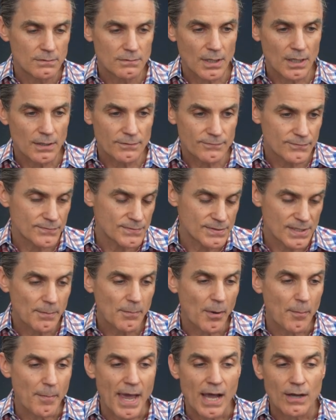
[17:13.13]
of some
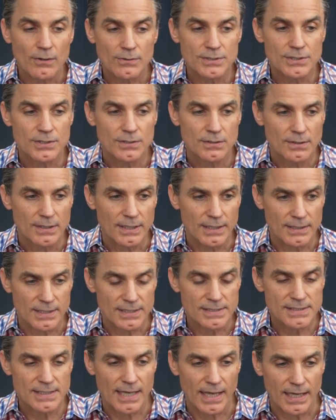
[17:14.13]
amount in
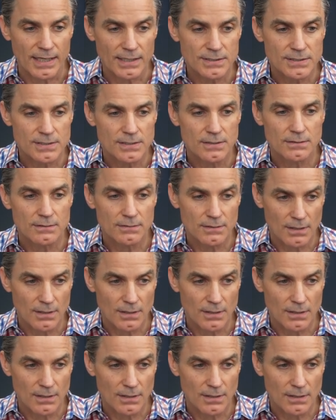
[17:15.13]
this case,